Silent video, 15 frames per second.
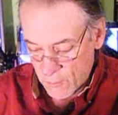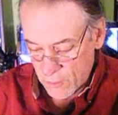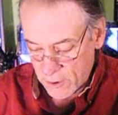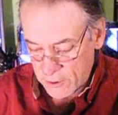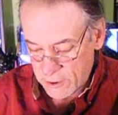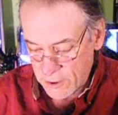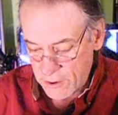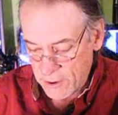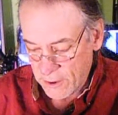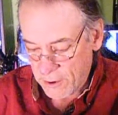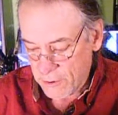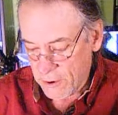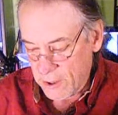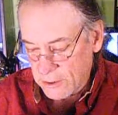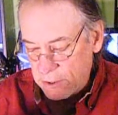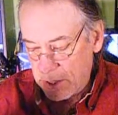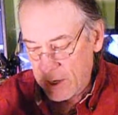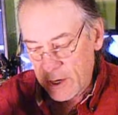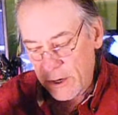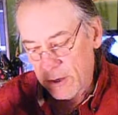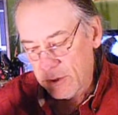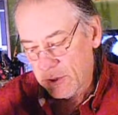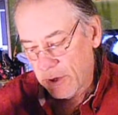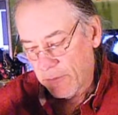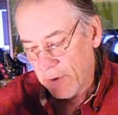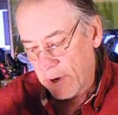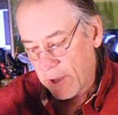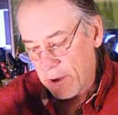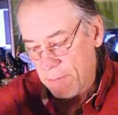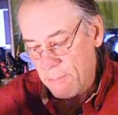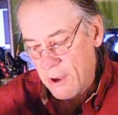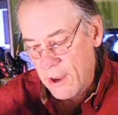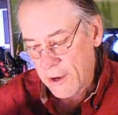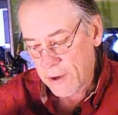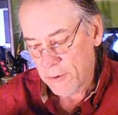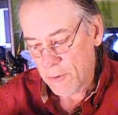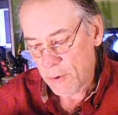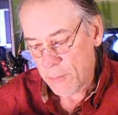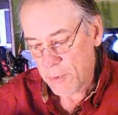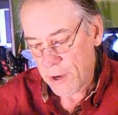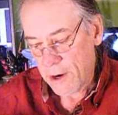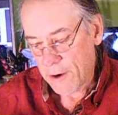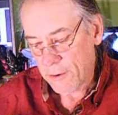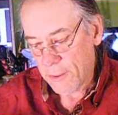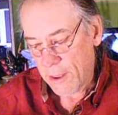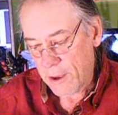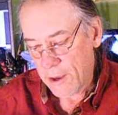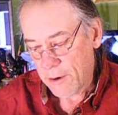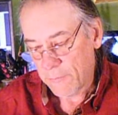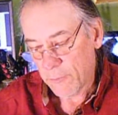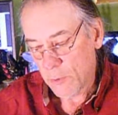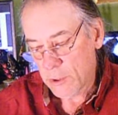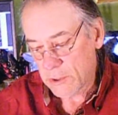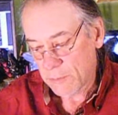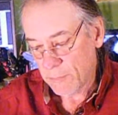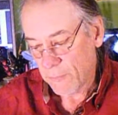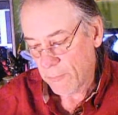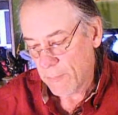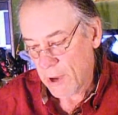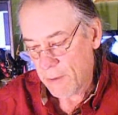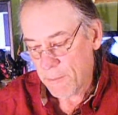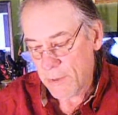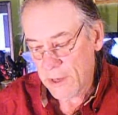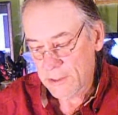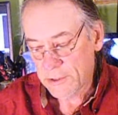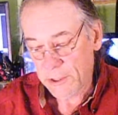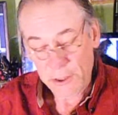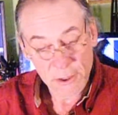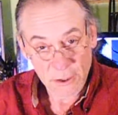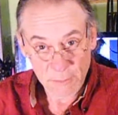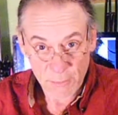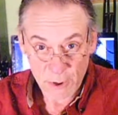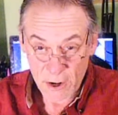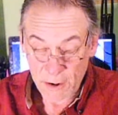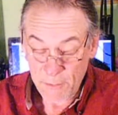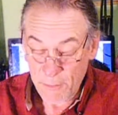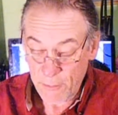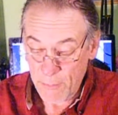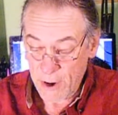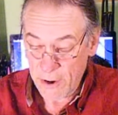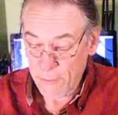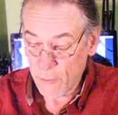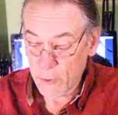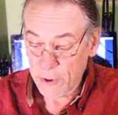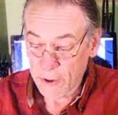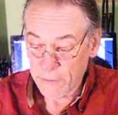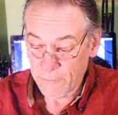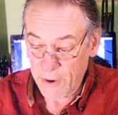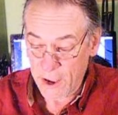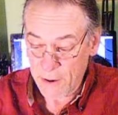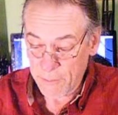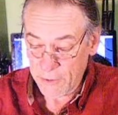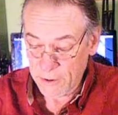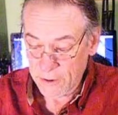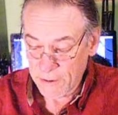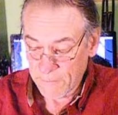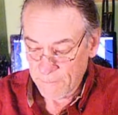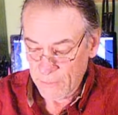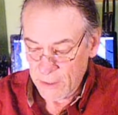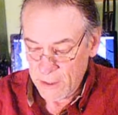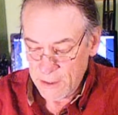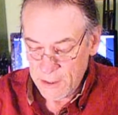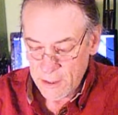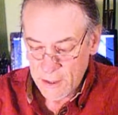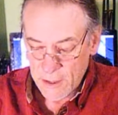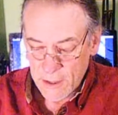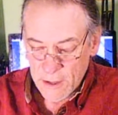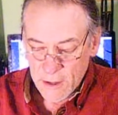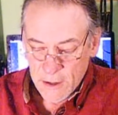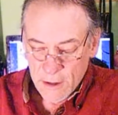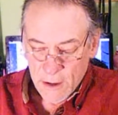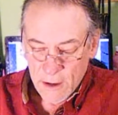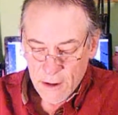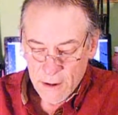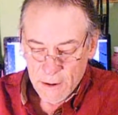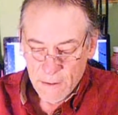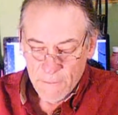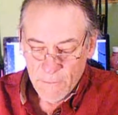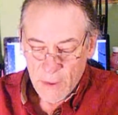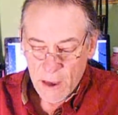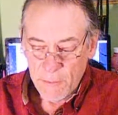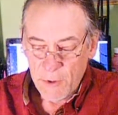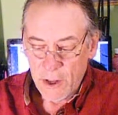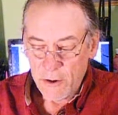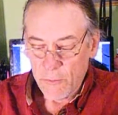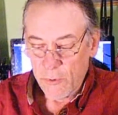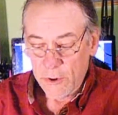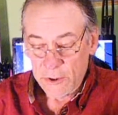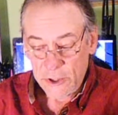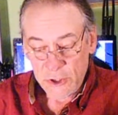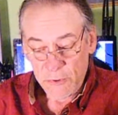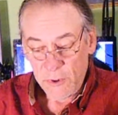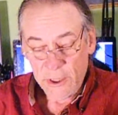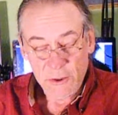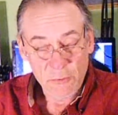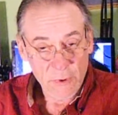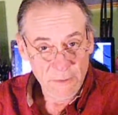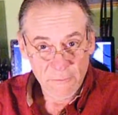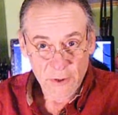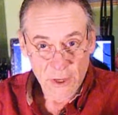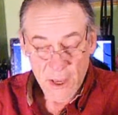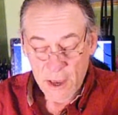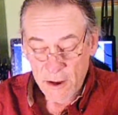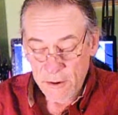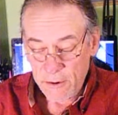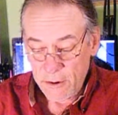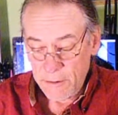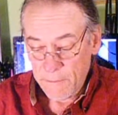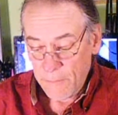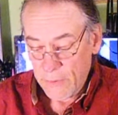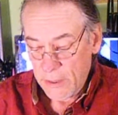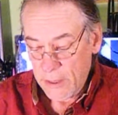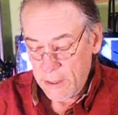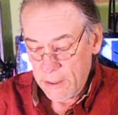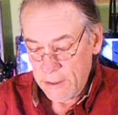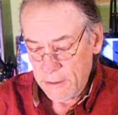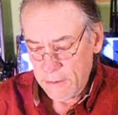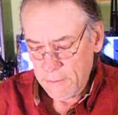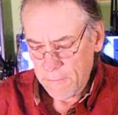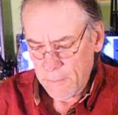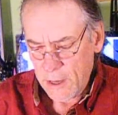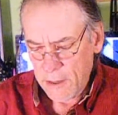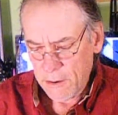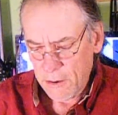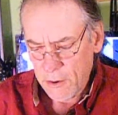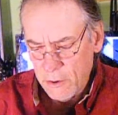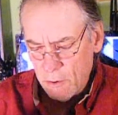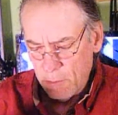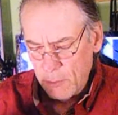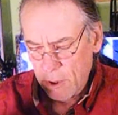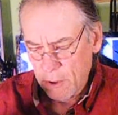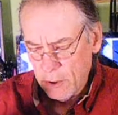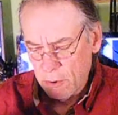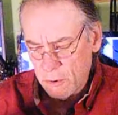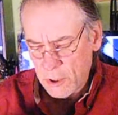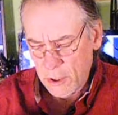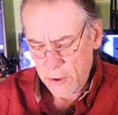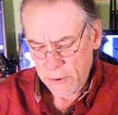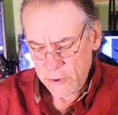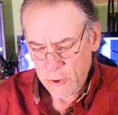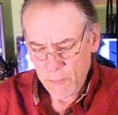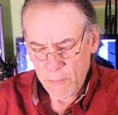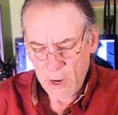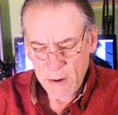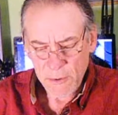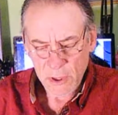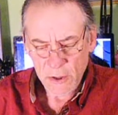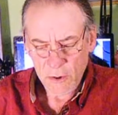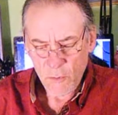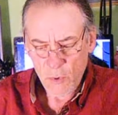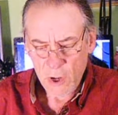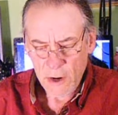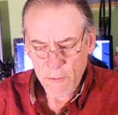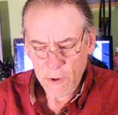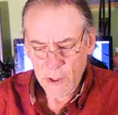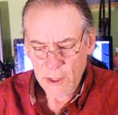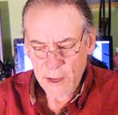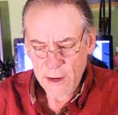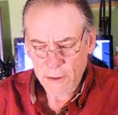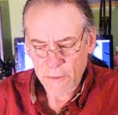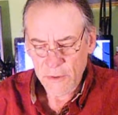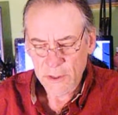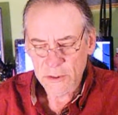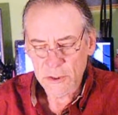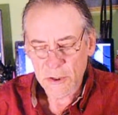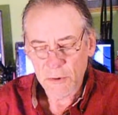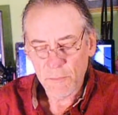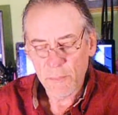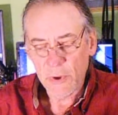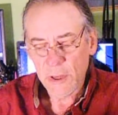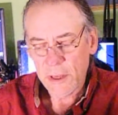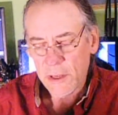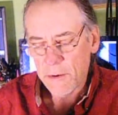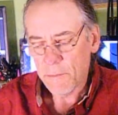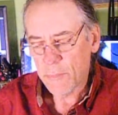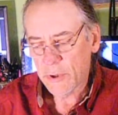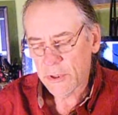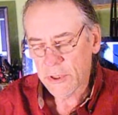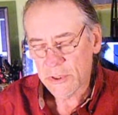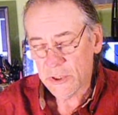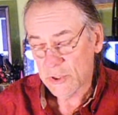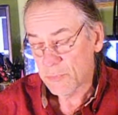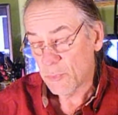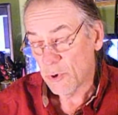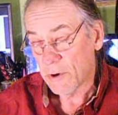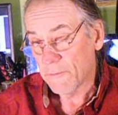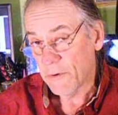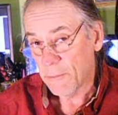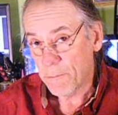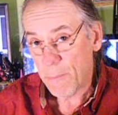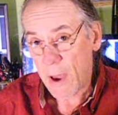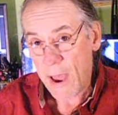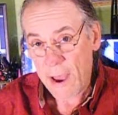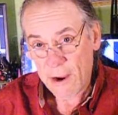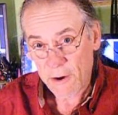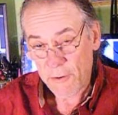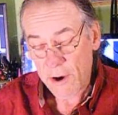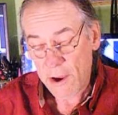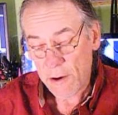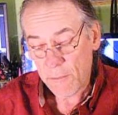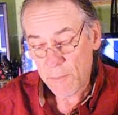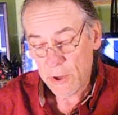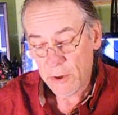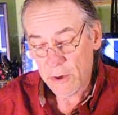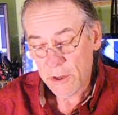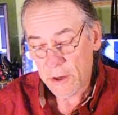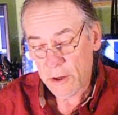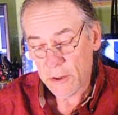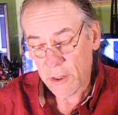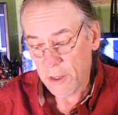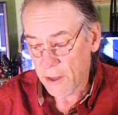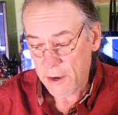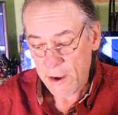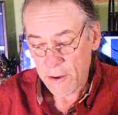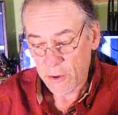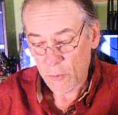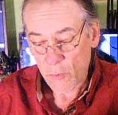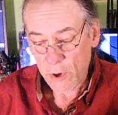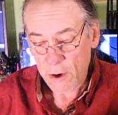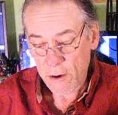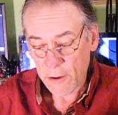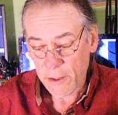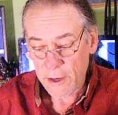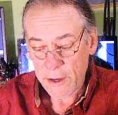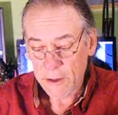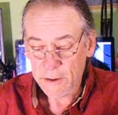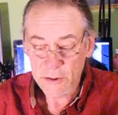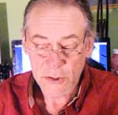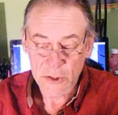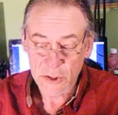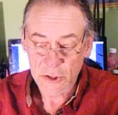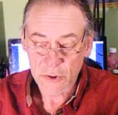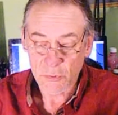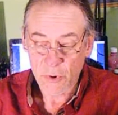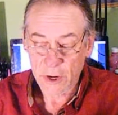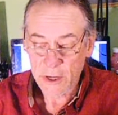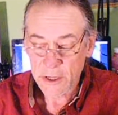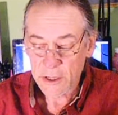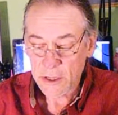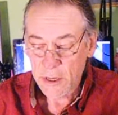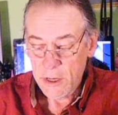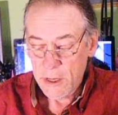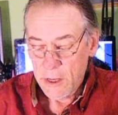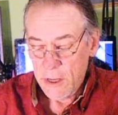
worked on across here, so I've got to come back and repair that. If it wasn't my mess here, it probably wouldn't have happened. I'm not a real strict rivet counter. I'm normally a little closer maybe than what I would like this to be, but this is more of a background building on the layout, the way our layout is situated.